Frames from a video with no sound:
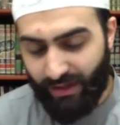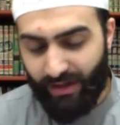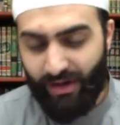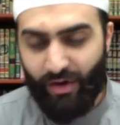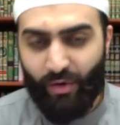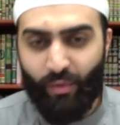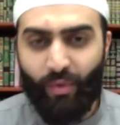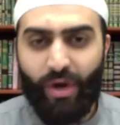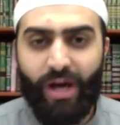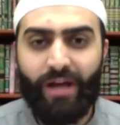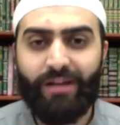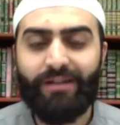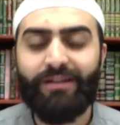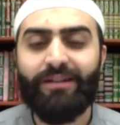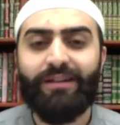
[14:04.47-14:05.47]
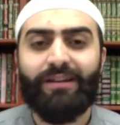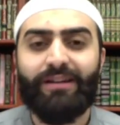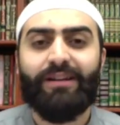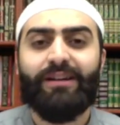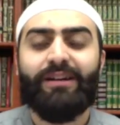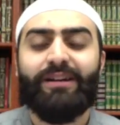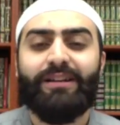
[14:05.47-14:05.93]
when
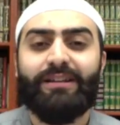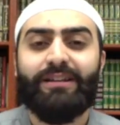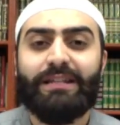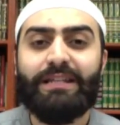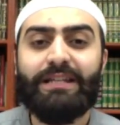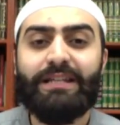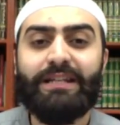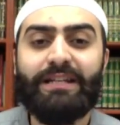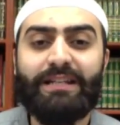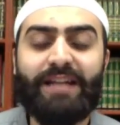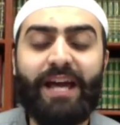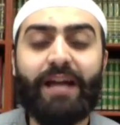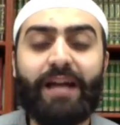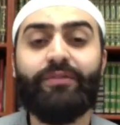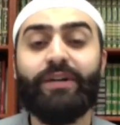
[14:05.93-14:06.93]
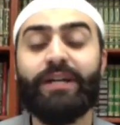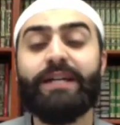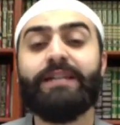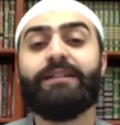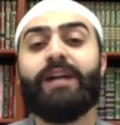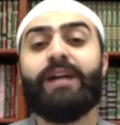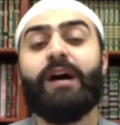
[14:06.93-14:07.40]
the day of
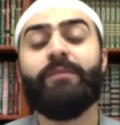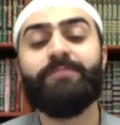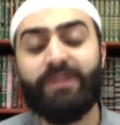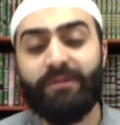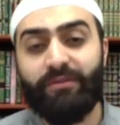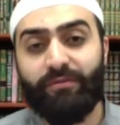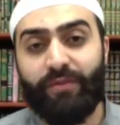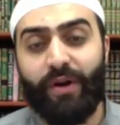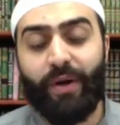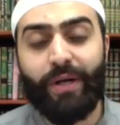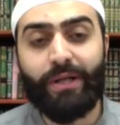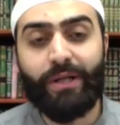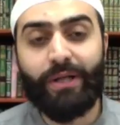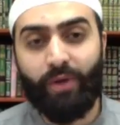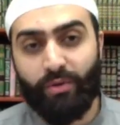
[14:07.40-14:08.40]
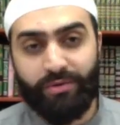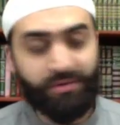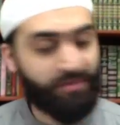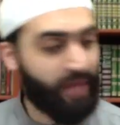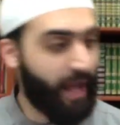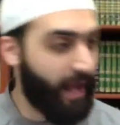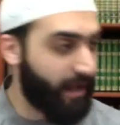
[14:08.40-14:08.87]
Eid comes very
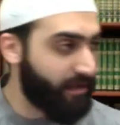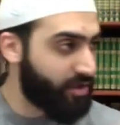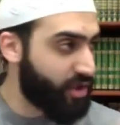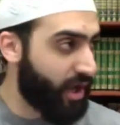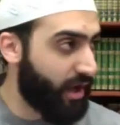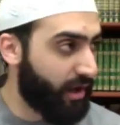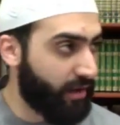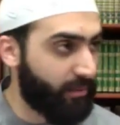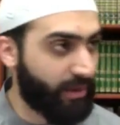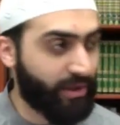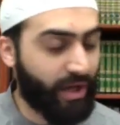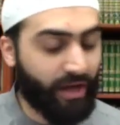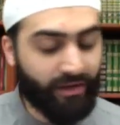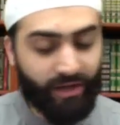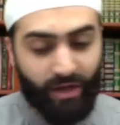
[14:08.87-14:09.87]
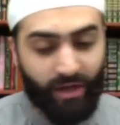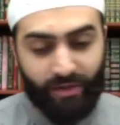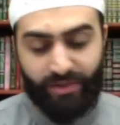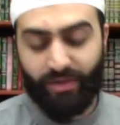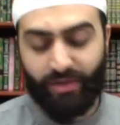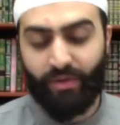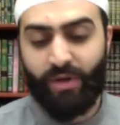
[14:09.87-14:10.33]
close and Shahr Ramadan
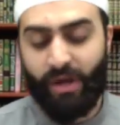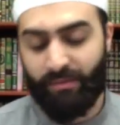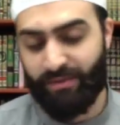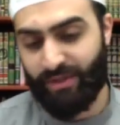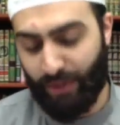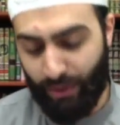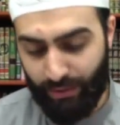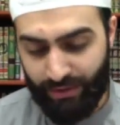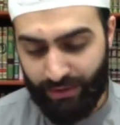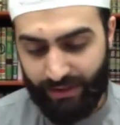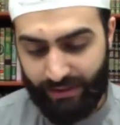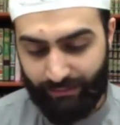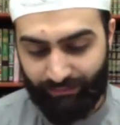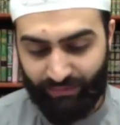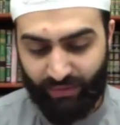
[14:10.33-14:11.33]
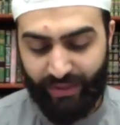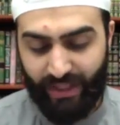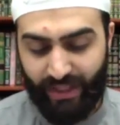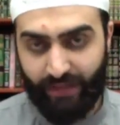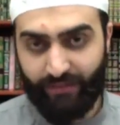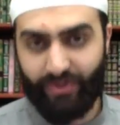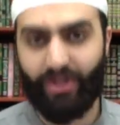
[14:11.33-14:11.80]
also comes close, the
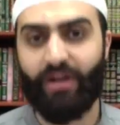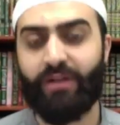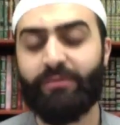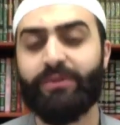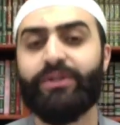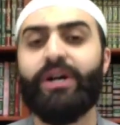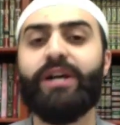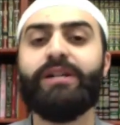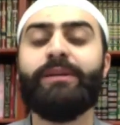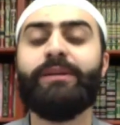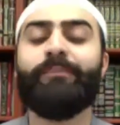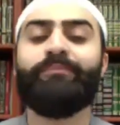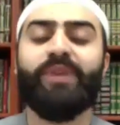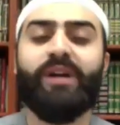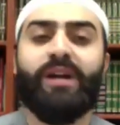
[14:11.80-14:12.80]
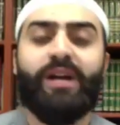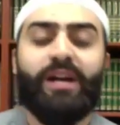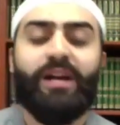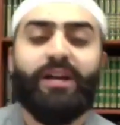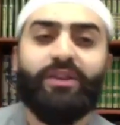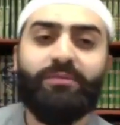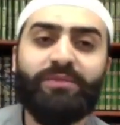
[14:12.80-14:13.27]
beginning of Shahr Ramadan,
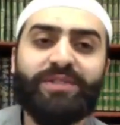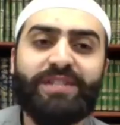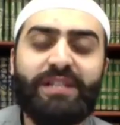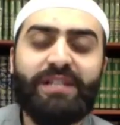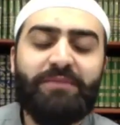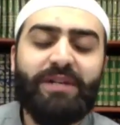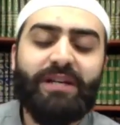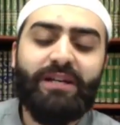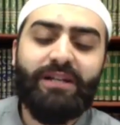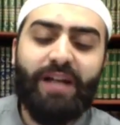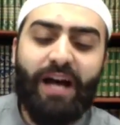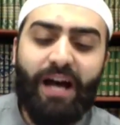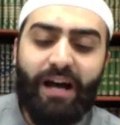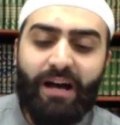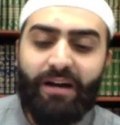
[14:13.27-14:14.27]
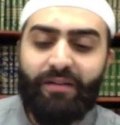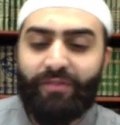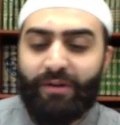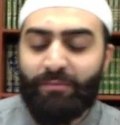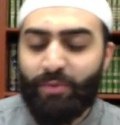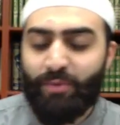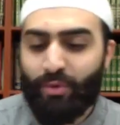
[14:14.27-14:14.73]
the Muslimin have
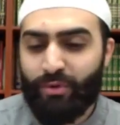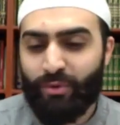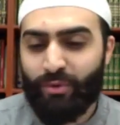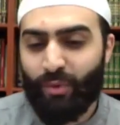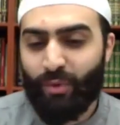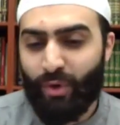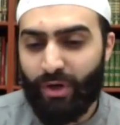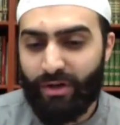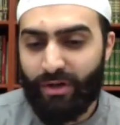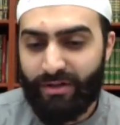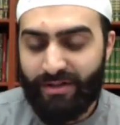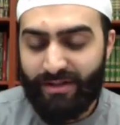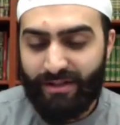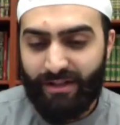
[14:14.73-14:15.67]
moon wars.